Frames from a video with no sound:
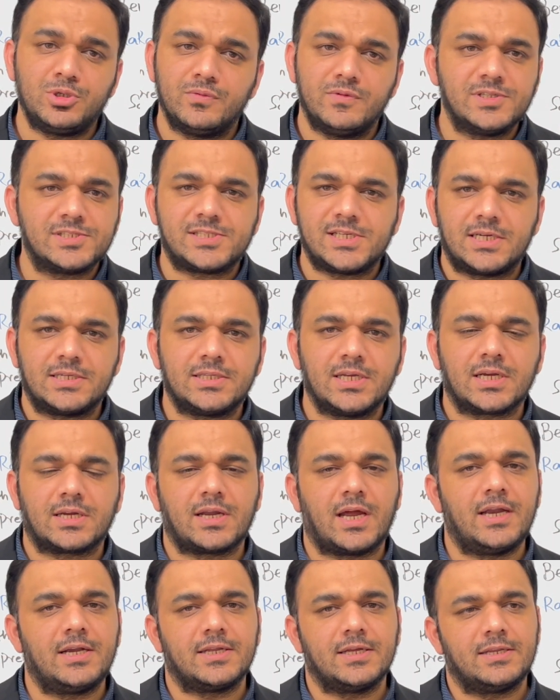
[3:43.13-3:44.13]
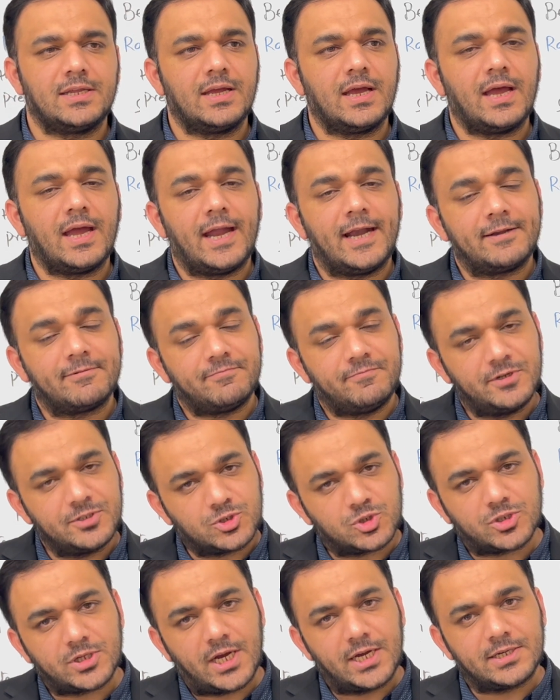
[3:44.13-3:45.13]
You will set the criteria at
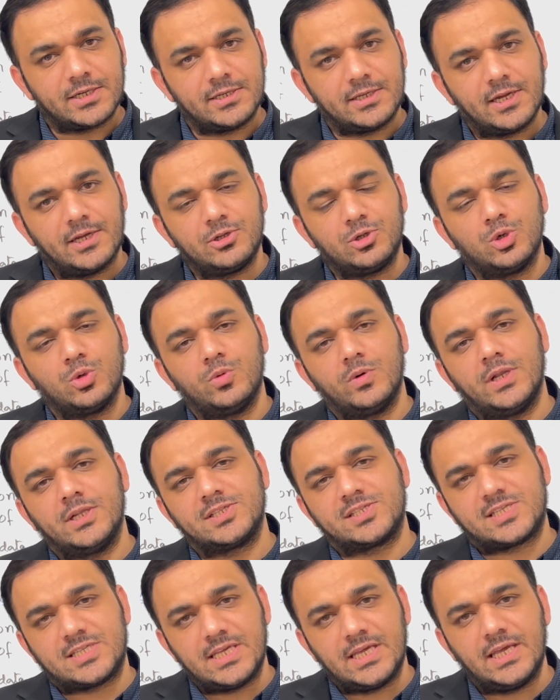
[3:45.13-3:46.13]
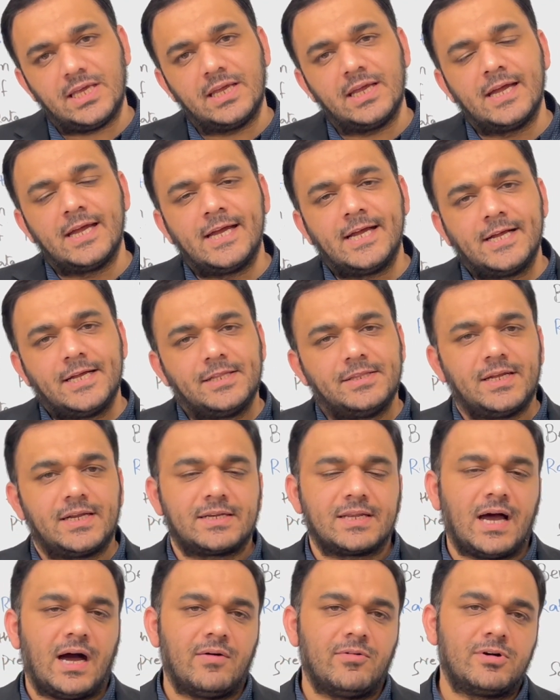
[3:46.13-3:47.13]
which criteria you will see
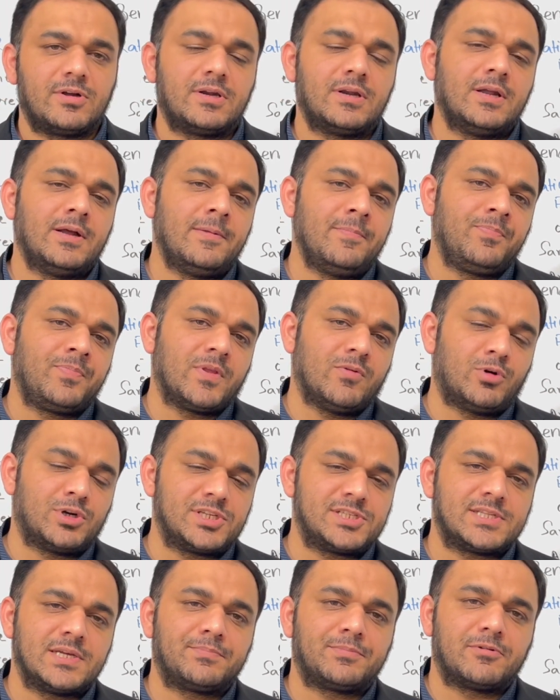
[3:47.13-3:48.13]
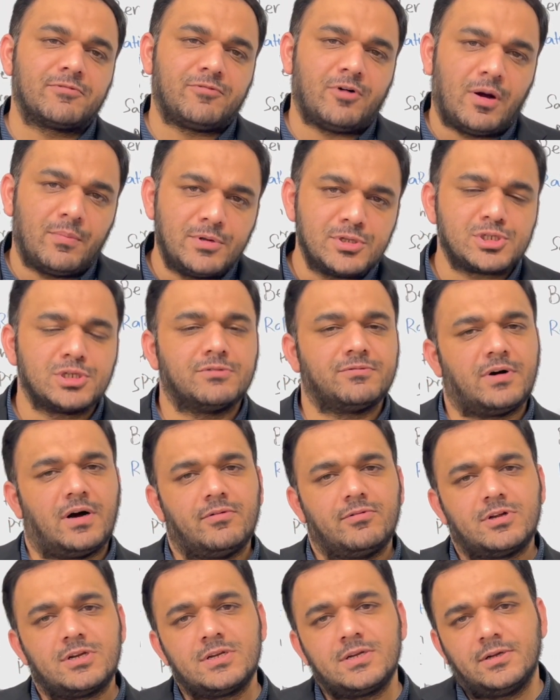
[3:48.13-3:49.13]
that what is the performance of
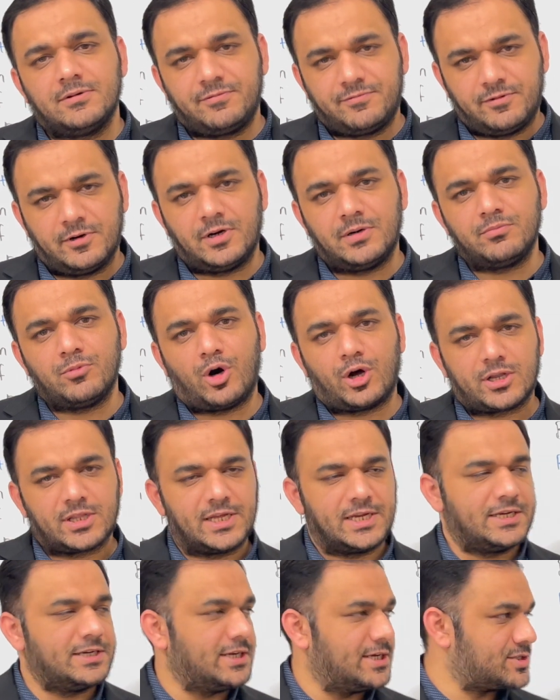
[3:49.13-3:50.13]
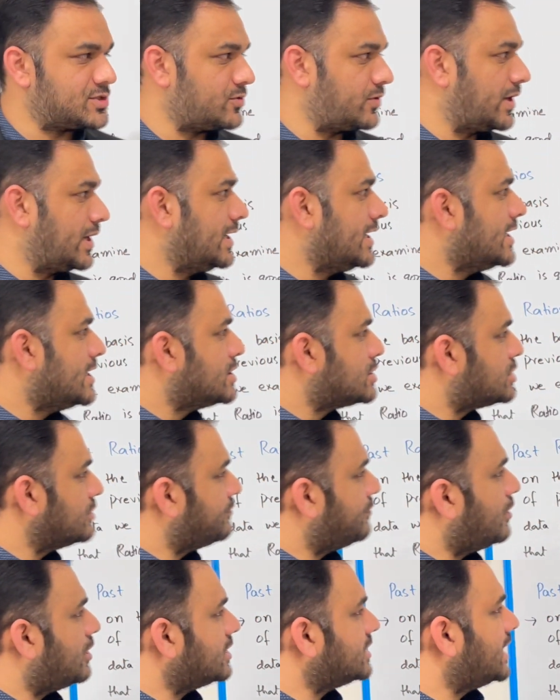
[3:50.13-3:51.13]
our firm or the industry. So
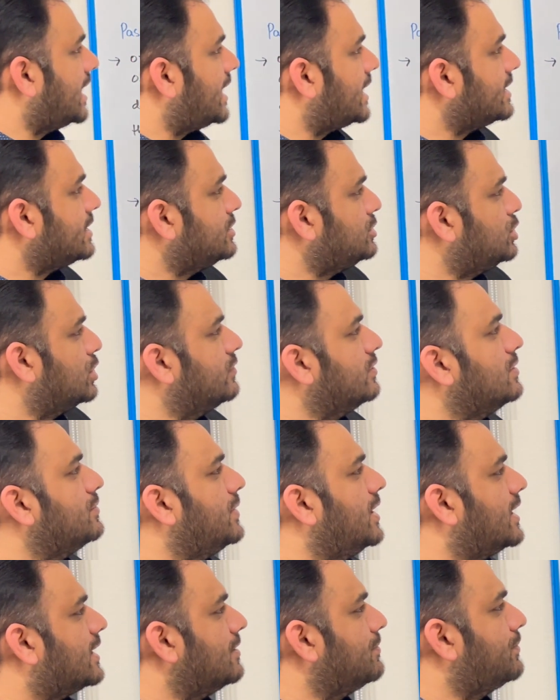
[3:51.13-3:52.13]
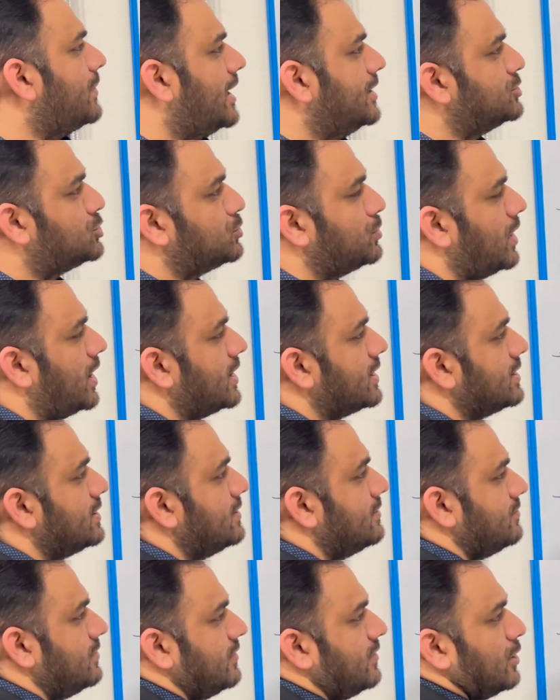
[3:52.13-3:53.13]
for that, you will make a benchmark.
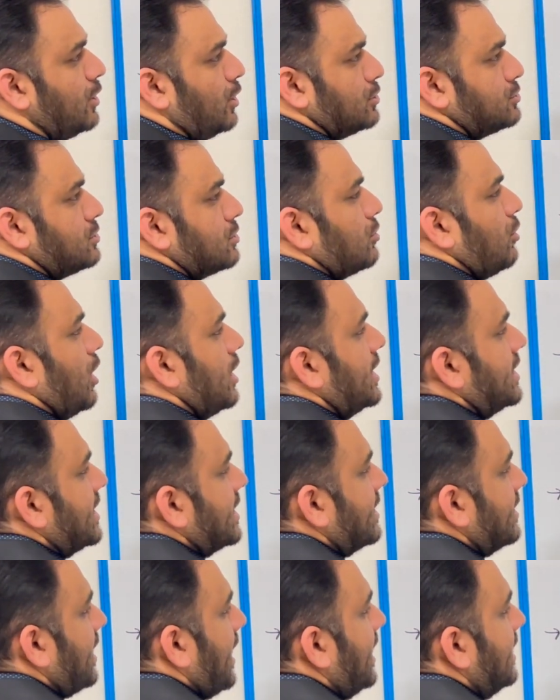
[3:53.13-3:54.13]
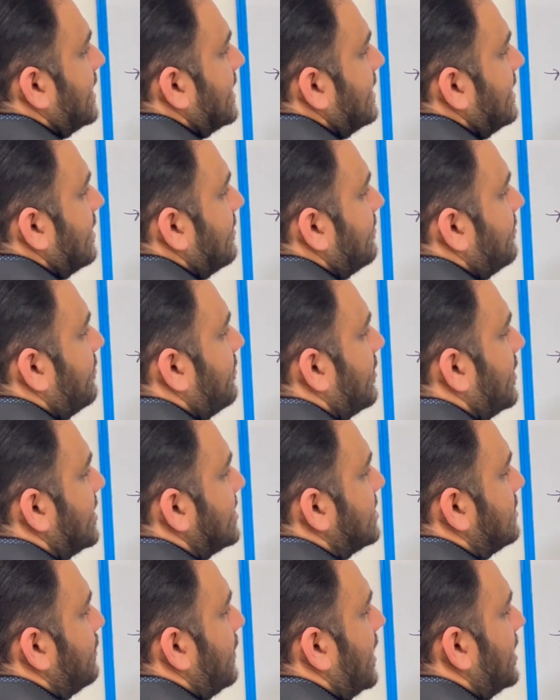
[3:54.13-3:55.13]
We will also call it a criteria.
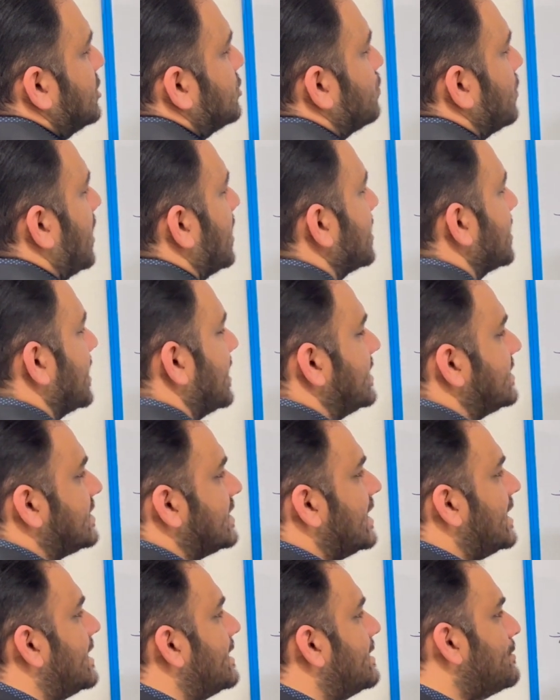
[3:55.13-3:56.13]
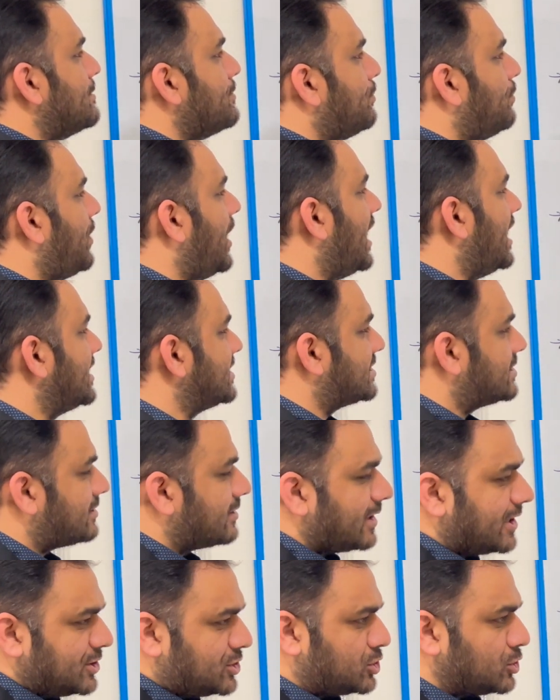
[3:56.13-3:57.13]
First benchmark is past
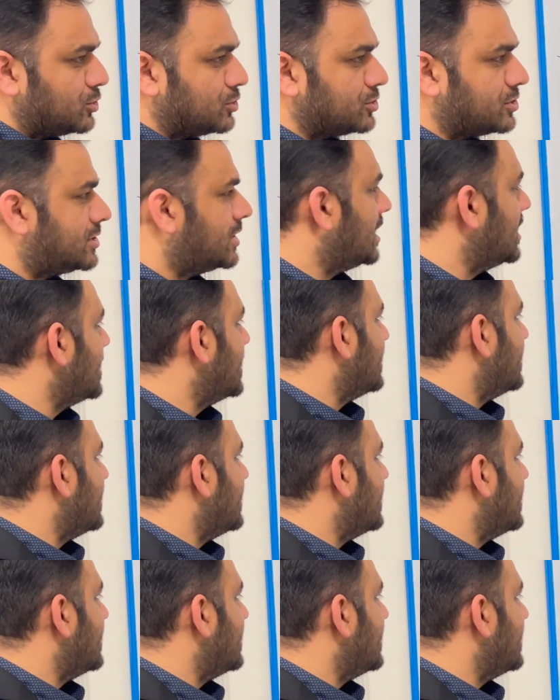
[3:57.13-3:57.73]
ratios.